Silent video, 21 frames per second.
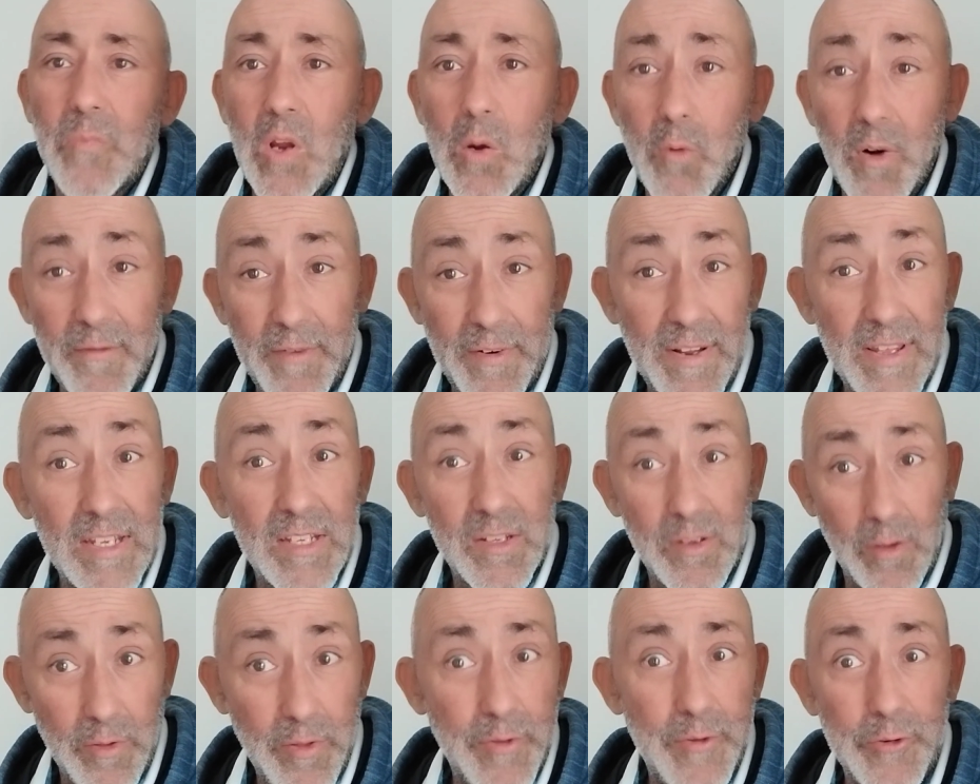whatever it
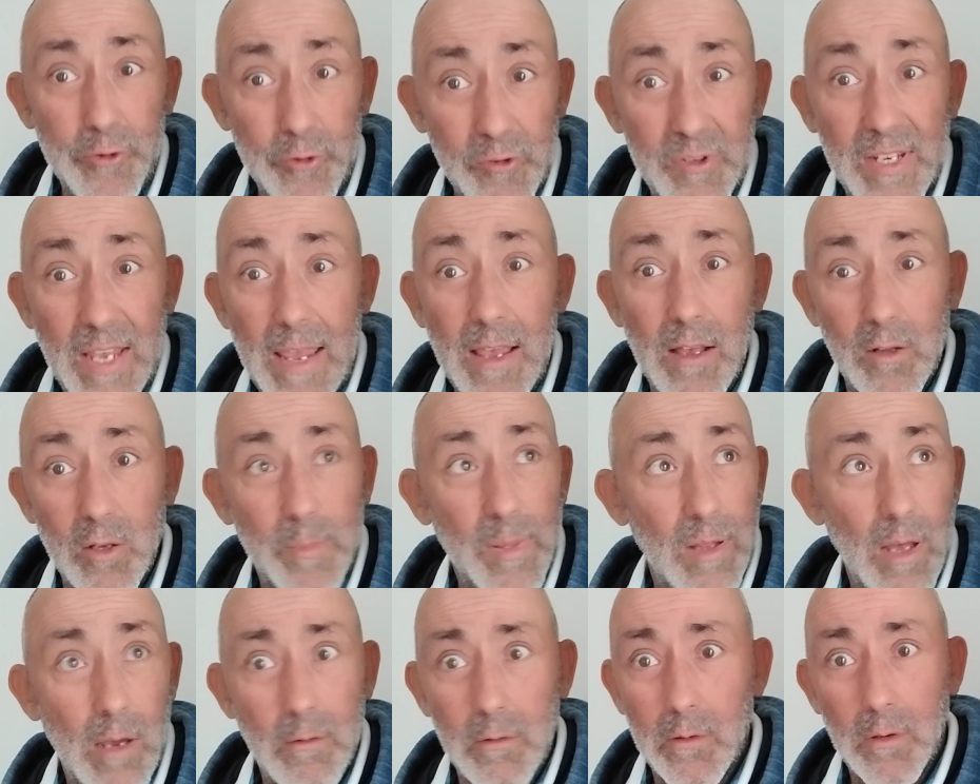is, through scale, it'll be
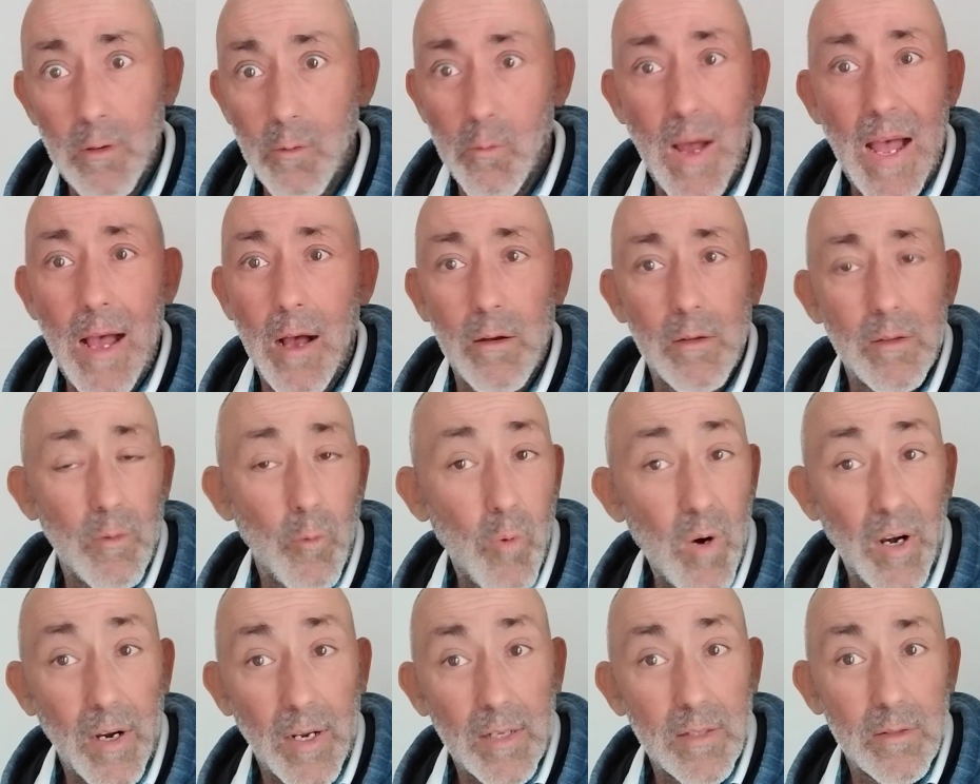like, oh, wow, it
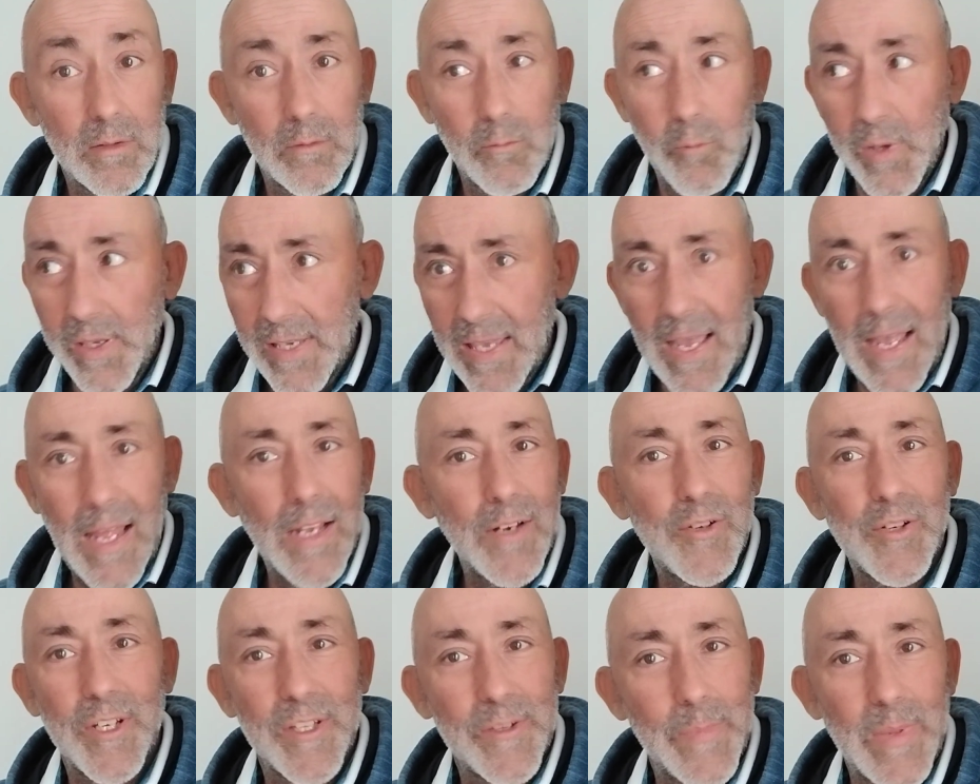worked. We can
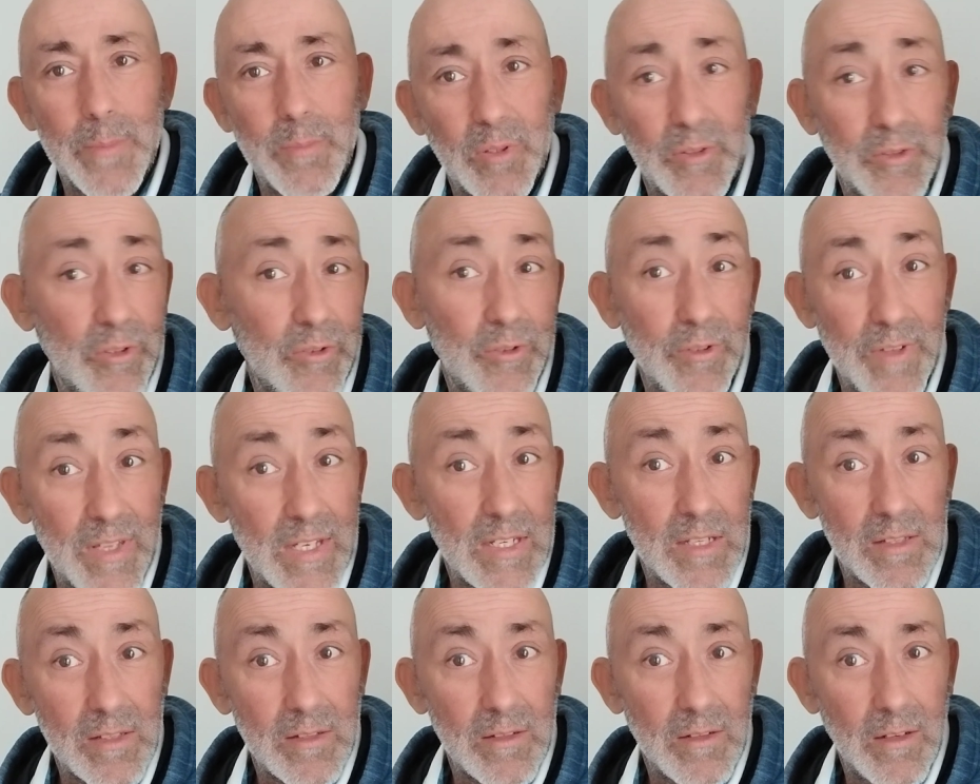trust people to do
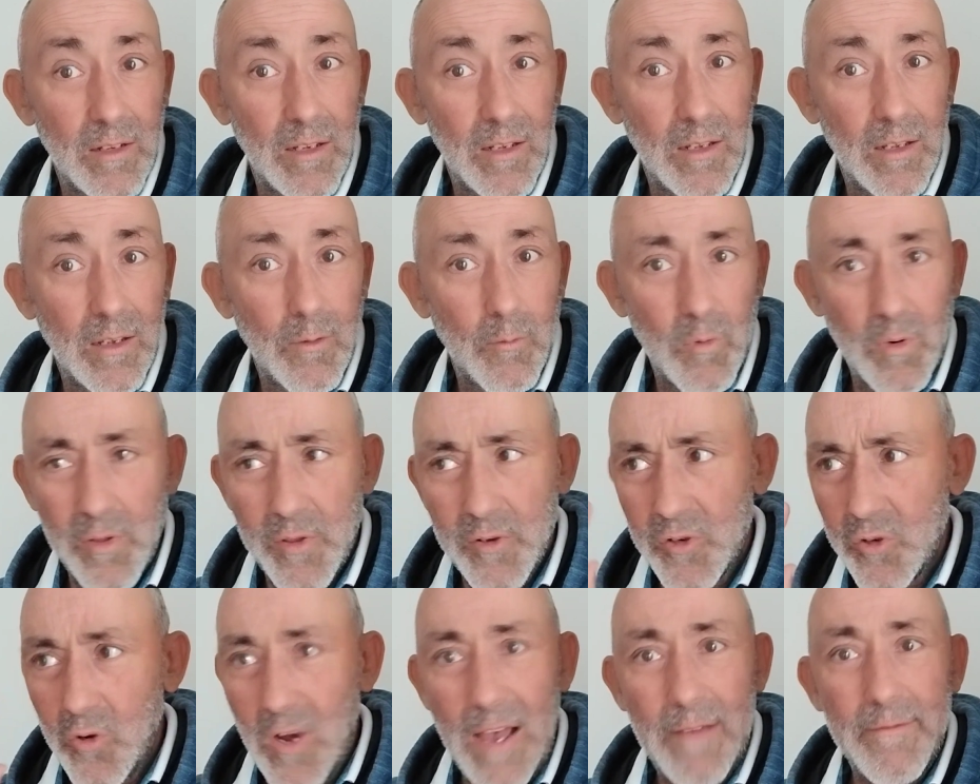this.
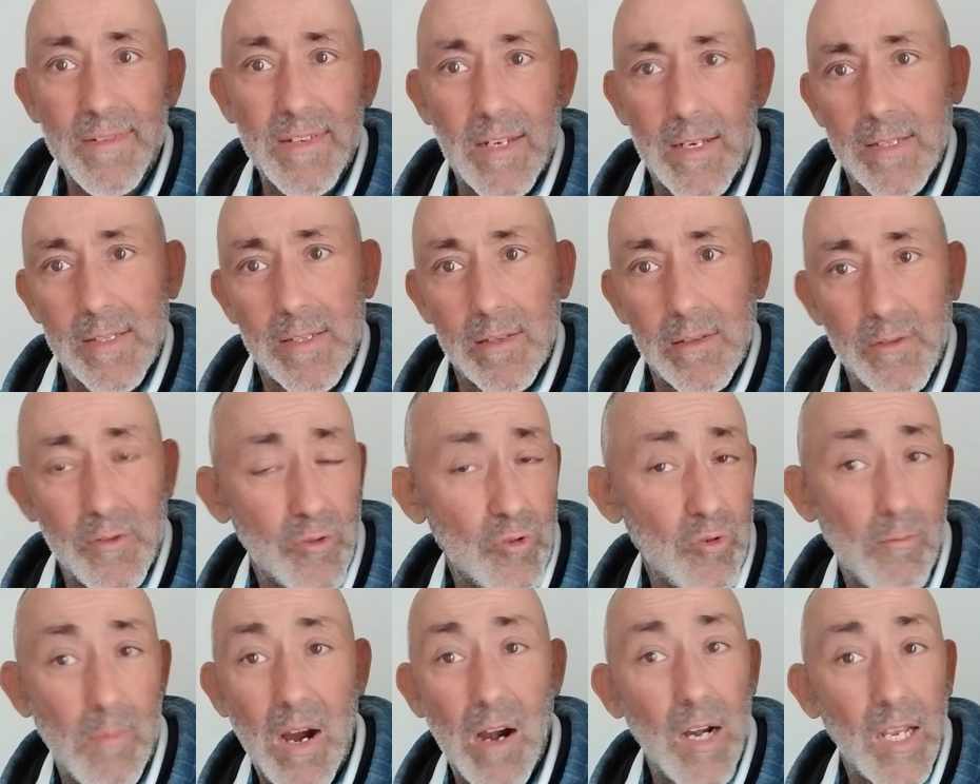There's no advertising. There's
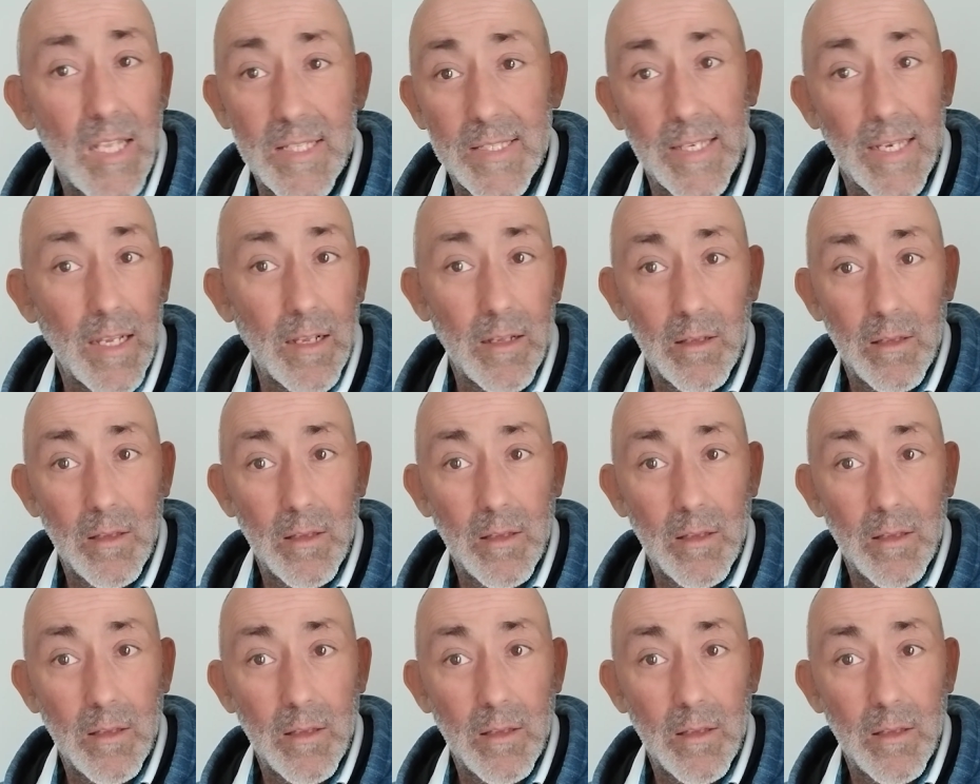no marketing.